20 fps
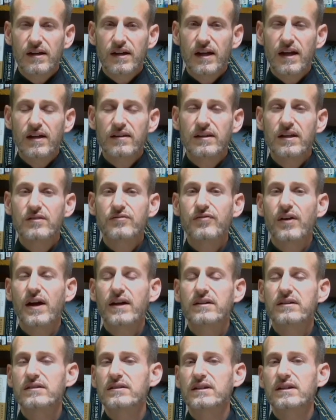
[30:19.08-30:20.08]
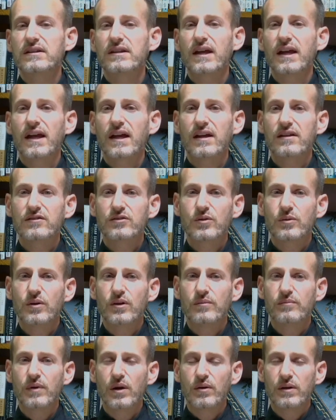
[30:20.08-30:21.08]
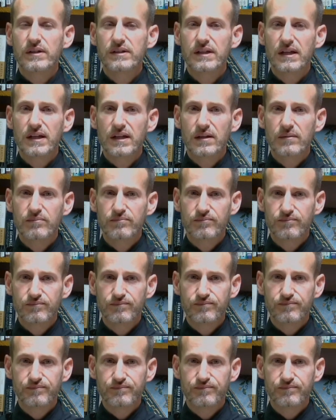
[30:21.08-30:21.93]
and then finally the annual Moedim.